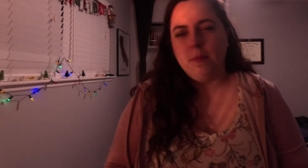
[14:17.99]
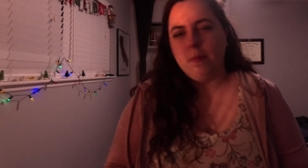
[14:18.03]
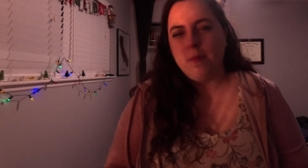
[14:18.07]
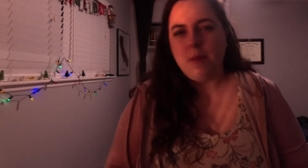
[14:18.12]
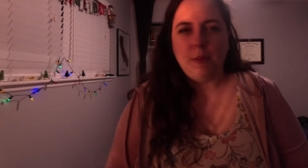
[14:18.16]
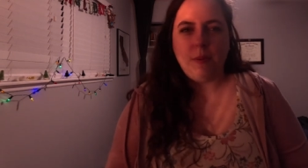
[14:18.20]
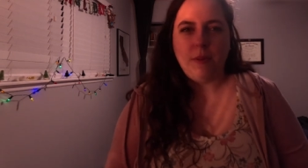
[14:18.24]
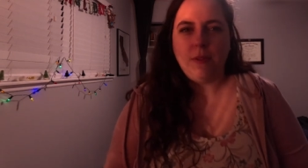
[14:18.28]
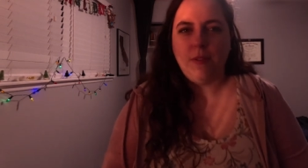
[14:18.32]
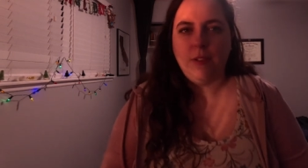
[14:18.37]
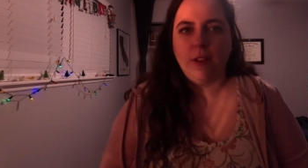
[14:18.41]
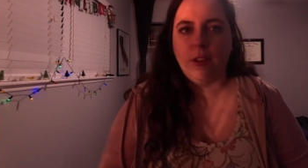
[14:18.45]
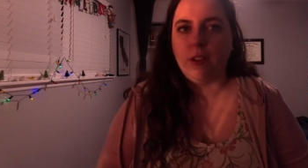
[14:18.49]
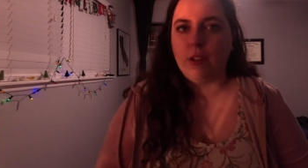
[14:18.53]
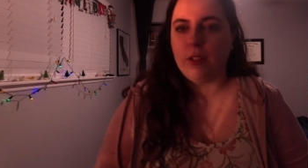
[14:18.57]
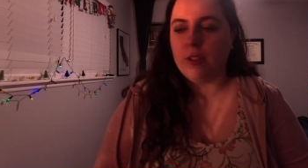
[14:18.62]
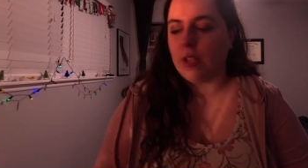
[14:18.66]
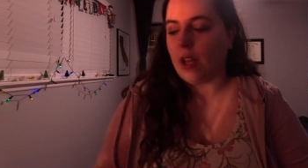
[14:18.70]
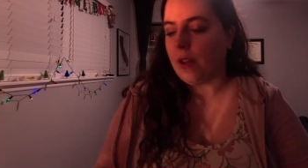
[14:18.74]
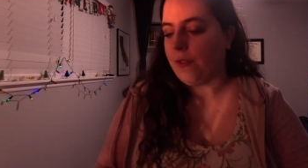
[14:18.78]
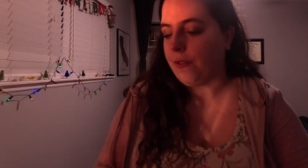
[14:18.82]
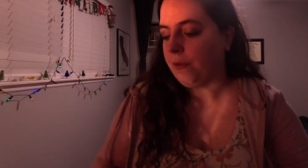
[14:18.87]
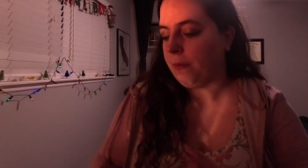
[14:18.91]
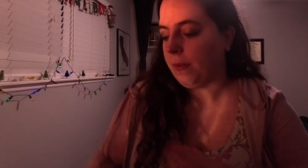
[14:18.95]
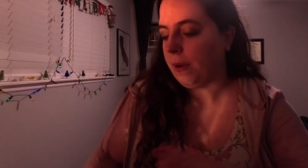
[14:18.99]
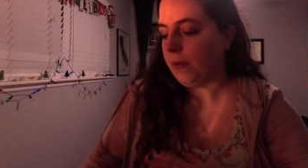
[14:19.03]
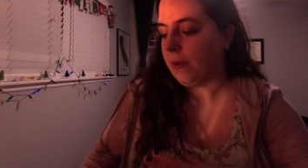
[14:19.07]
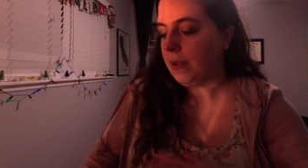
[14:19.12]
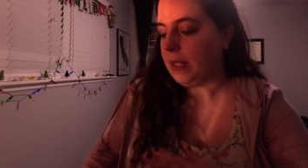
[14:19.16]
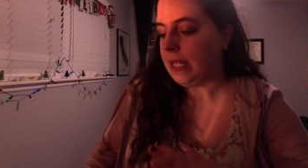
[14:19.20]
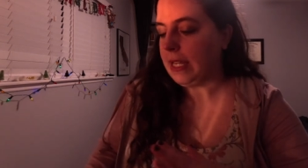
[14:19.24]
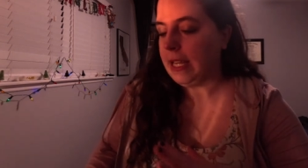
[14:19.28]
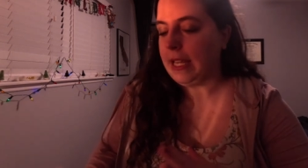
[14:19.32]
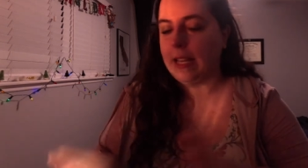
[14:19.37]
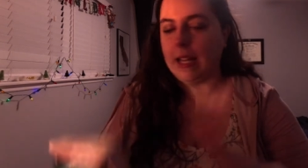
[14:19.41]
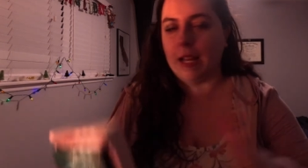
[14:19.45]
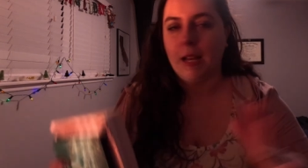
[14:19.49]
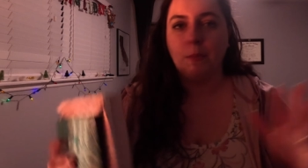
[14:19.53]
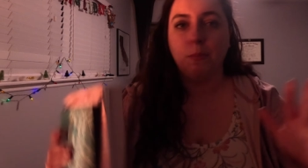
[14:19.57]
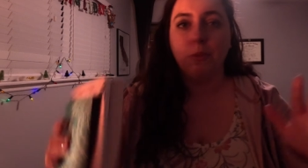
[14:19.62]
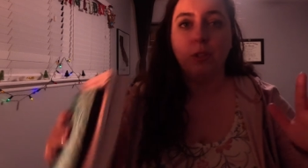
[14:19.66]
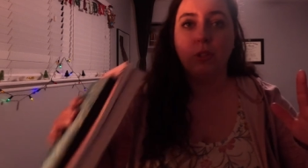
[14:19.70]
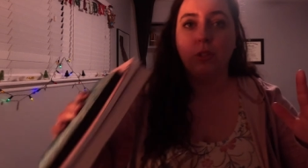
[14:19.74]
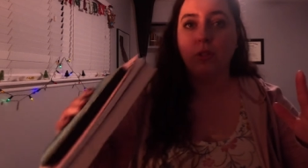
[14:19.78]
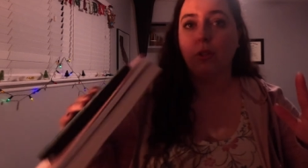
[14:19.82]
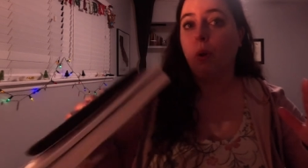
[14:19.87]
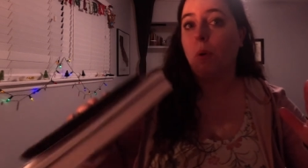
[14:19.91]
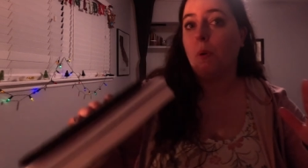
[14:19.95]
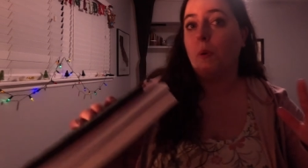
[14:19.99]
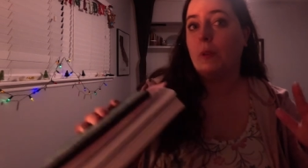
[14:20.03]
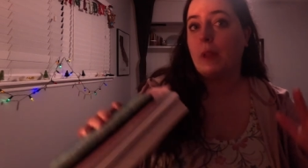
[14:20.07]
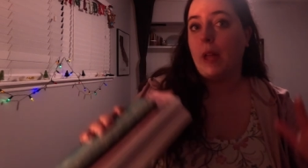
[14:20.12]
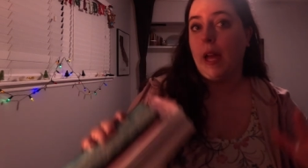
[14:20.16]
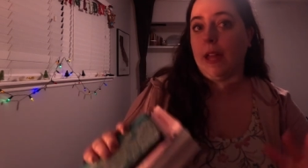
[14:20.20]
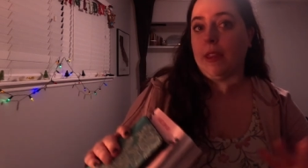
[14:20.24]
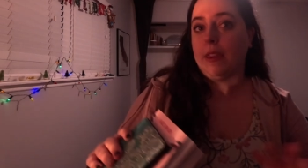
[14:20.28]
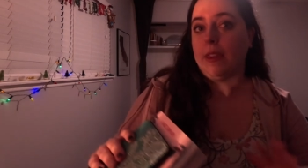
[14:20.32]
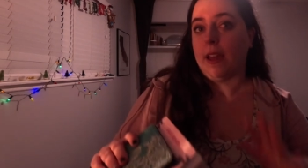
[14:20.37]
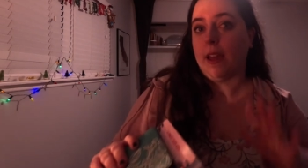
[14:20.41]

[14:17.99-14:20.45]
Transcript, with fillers: maybe feeling just off of my routine, I'm so glad